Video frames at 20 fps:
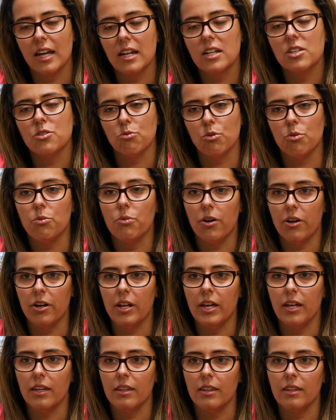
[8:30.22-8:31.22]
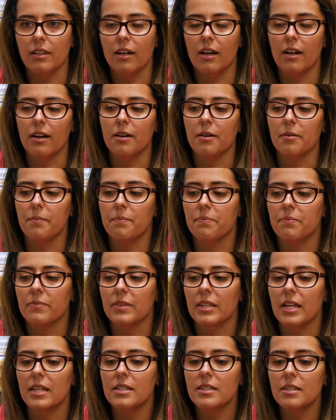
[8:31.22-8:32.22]
is rewarding.
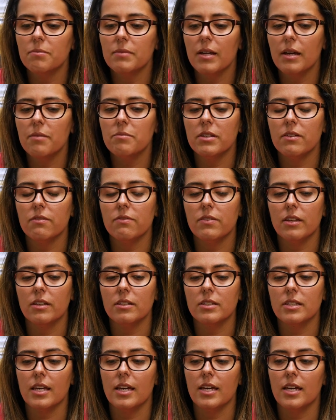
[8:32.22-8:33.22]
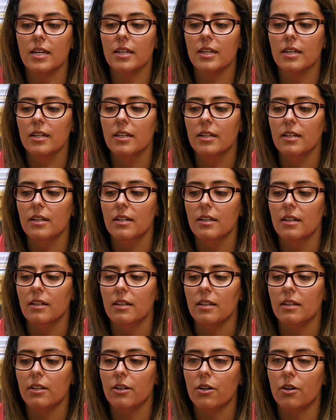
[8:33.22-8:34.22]
And sometimes it feels like,
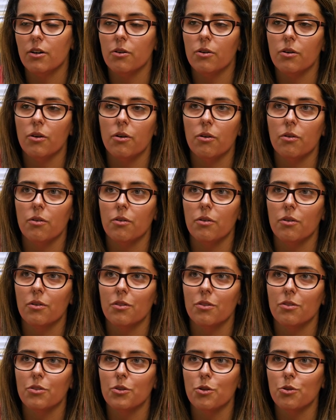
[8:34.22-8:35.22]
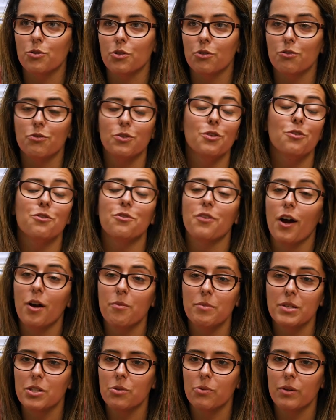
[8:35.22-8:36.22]
you know, those are few and far
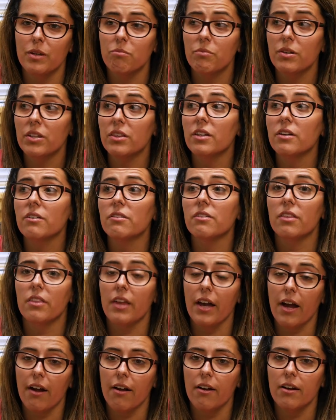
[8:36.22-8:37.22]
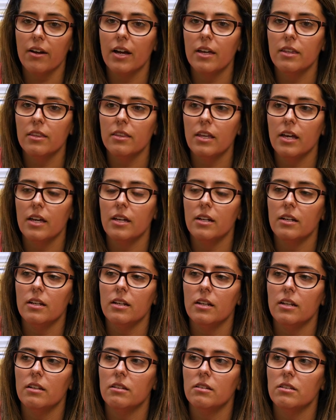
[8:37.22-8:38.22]
between, but they're there. And
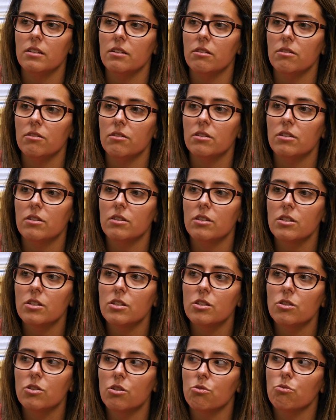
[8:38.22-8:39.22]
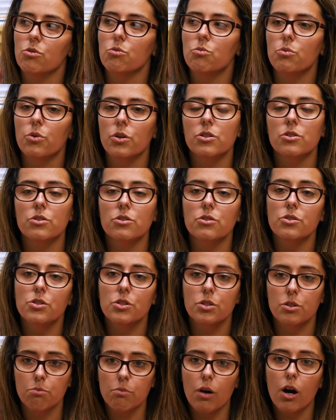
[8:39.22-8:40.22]
this, the rewards are
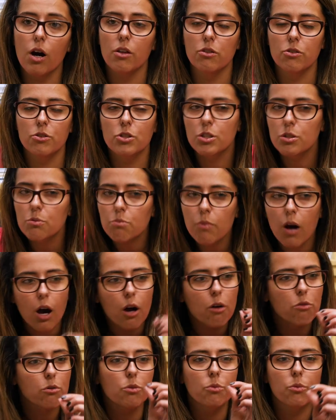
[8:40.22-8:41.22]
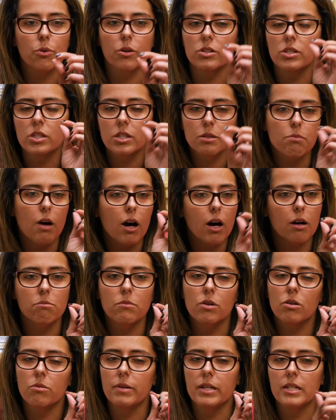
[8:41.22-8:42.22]
small. They're small rewards, small
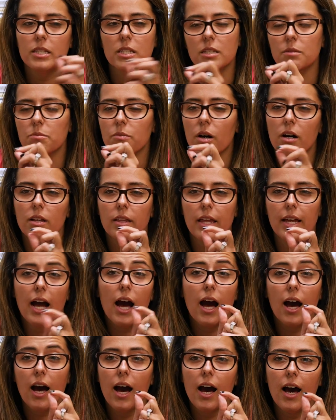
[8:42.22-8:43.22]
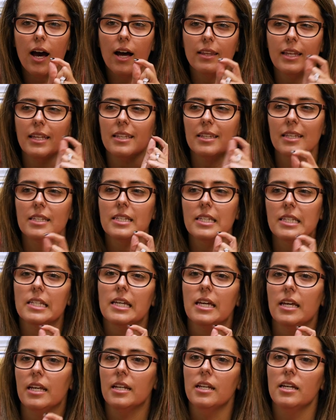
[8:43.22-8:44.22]
moments, small like, aha, like this is
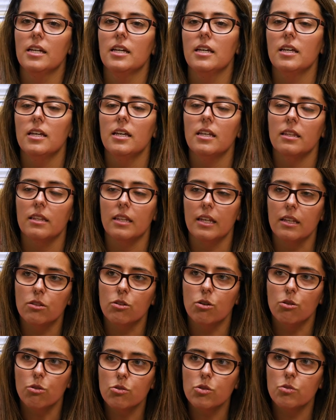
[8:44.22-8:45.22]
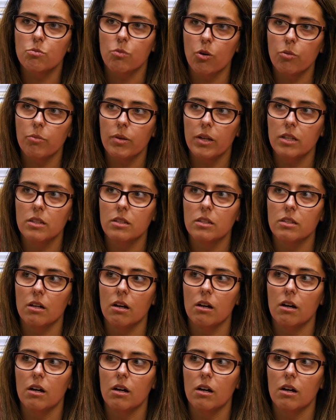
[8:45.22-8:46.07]
it. Like those moments